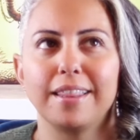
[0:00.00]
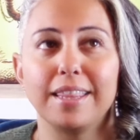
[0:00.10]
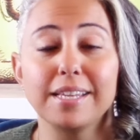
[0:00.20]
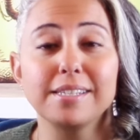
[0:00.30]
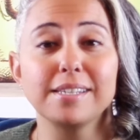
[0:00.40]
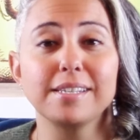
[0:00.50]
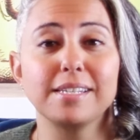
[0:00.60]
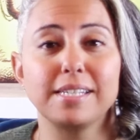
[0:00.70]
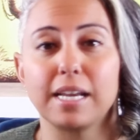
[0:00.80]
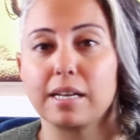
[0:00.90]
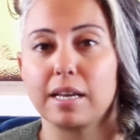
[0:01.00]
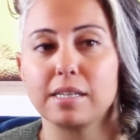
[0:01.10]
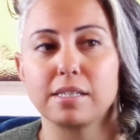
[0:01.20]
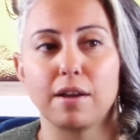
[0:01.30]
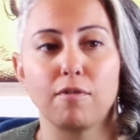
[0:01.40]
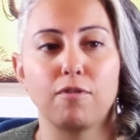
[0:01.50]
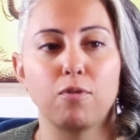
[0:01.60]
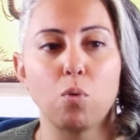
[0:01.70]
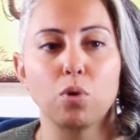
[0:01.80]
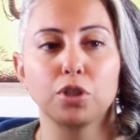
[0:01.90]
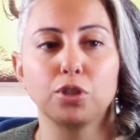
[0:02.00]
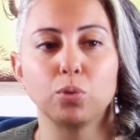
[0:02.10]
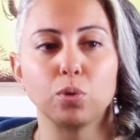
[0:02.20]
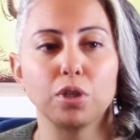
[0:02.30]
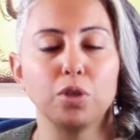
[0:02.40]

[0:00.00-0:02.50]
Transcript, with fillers: This is a date night scent for sure.